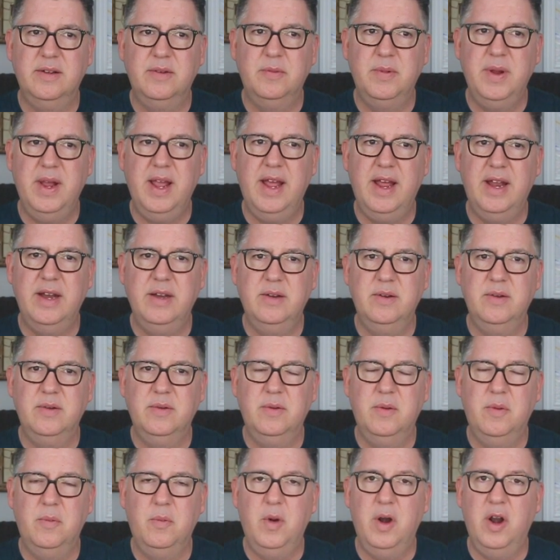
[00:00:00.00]
we had
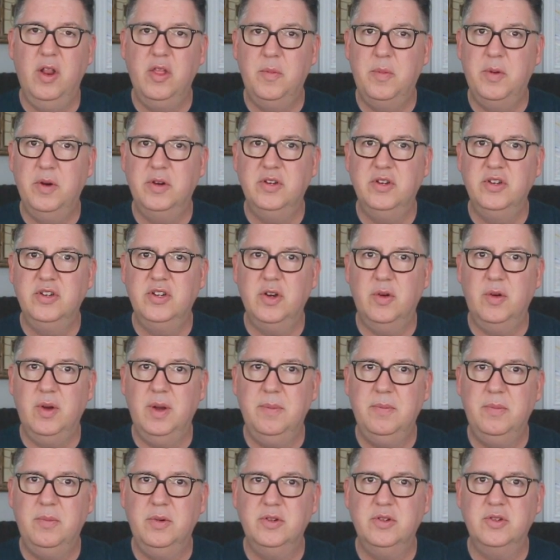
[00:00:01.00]
one other person show
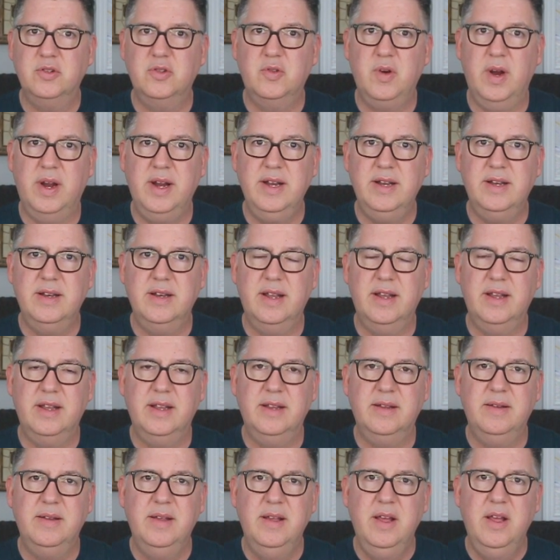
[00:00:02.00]
up, which is great.
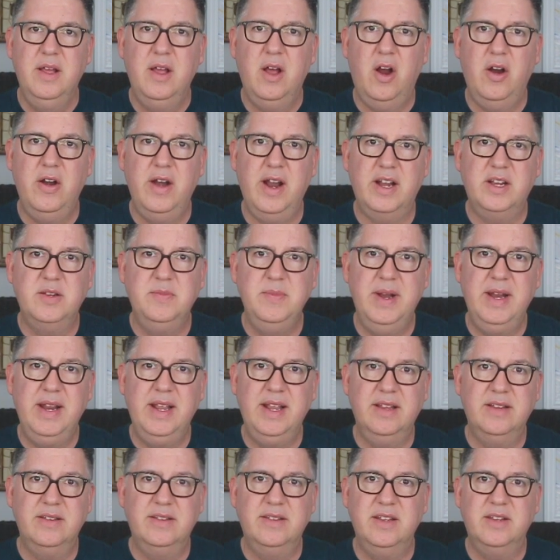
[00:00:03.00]
Our next
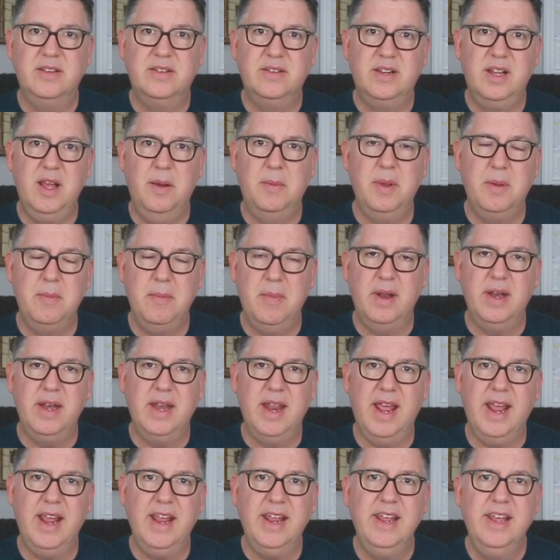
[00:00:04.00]
meeting is this coming
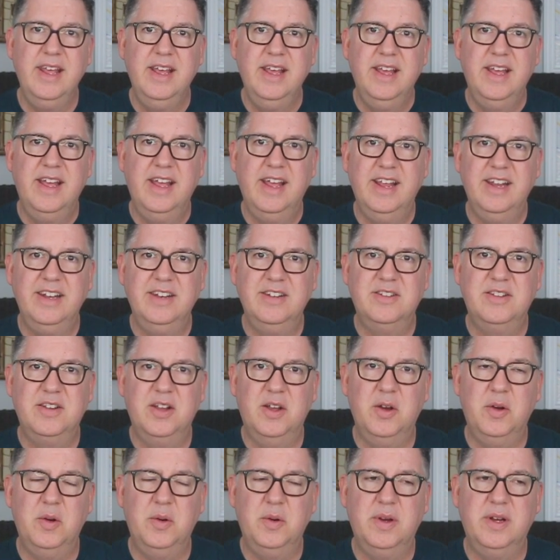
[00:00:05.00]
Monday. And
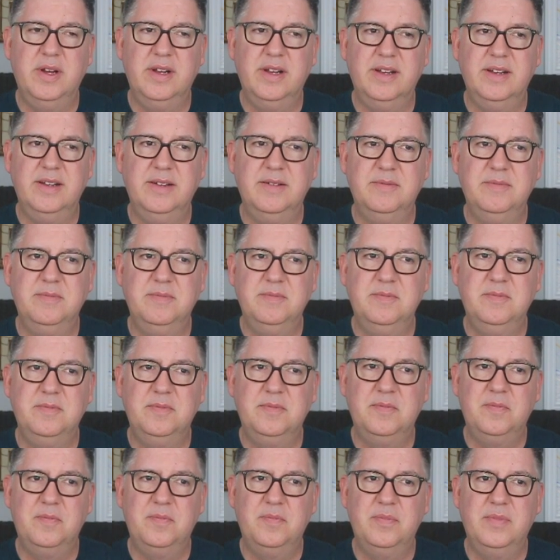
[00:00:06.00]
so
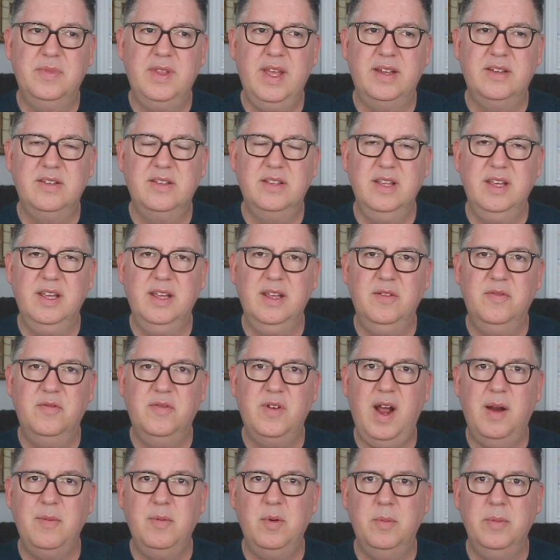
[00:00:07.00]
that's the
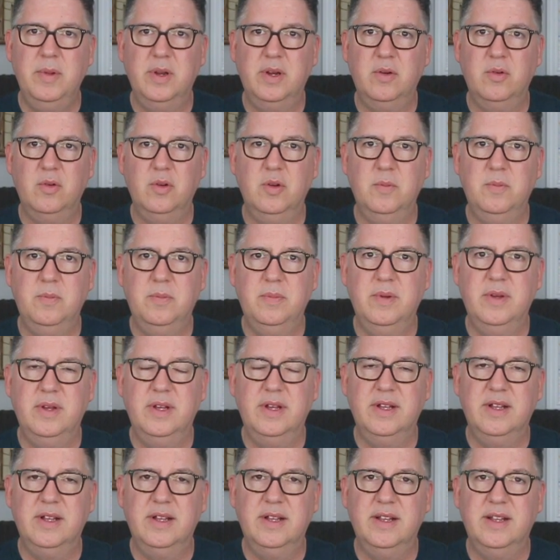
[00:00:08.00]
Fibermen group.
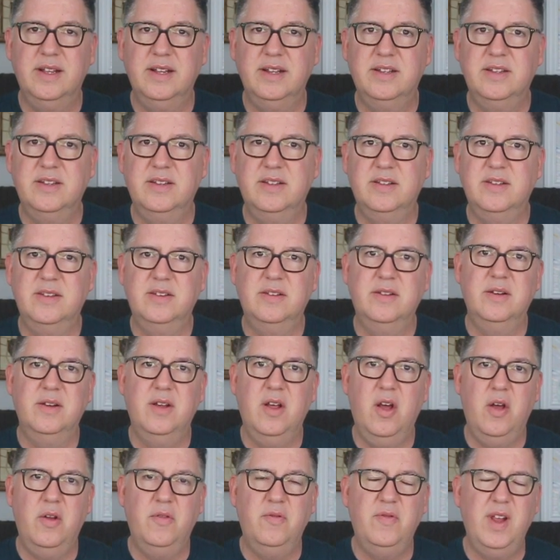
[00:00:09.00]
It's
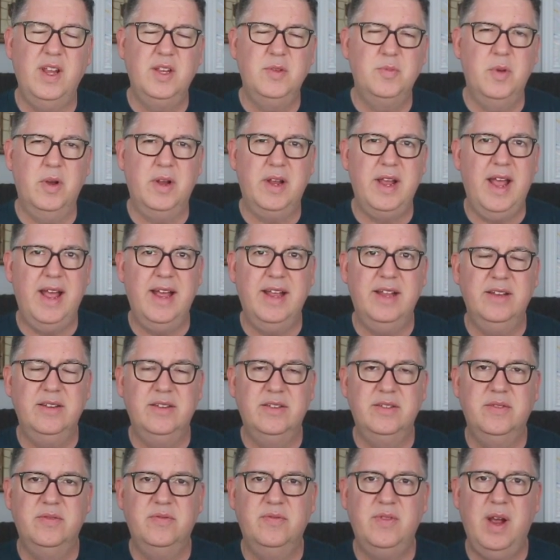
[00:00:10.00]
on Facebook
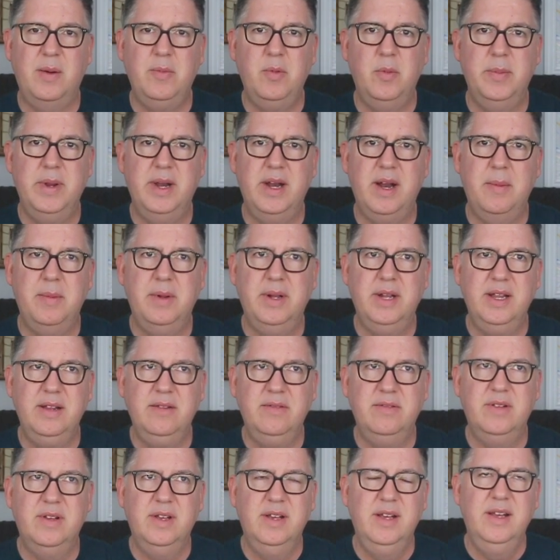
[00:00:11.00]
as Fibermen, I
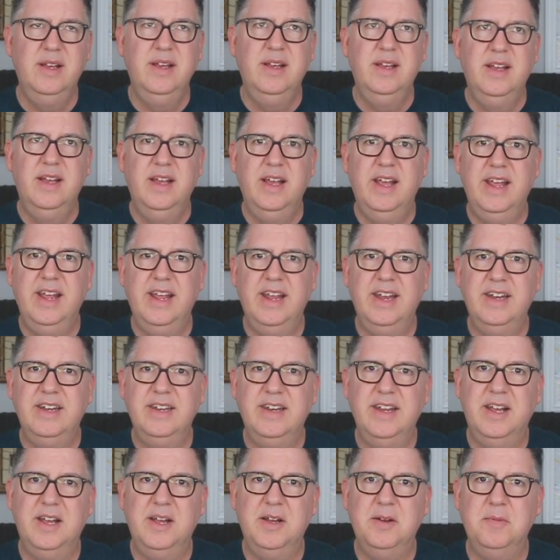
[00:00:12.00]
believe.
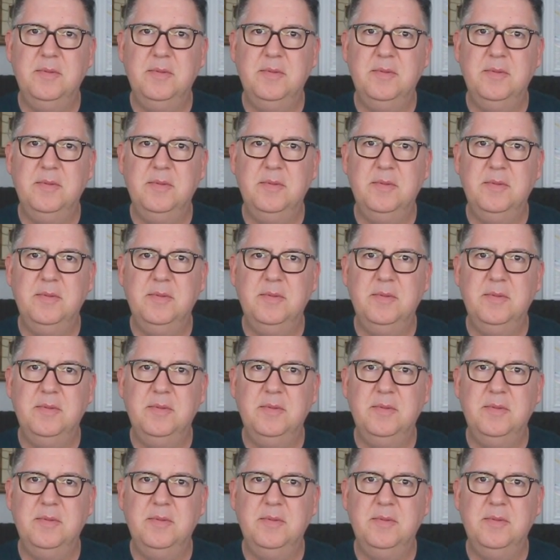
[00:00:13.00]
And